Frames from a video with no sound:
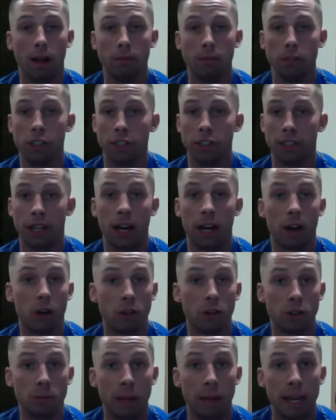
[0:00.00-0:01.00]
just
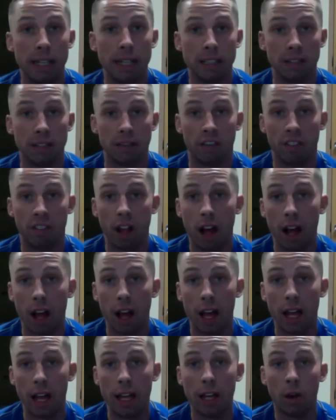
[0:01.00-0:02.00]
aerospace and
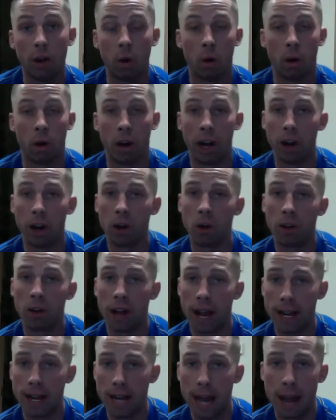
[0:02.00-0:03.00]
flying or
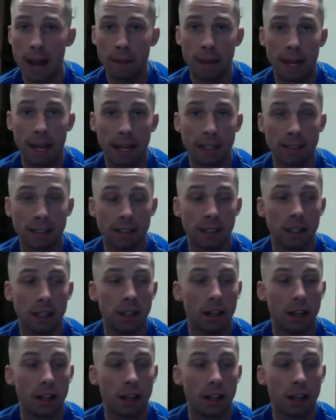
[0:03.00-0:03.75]
aerodynamics.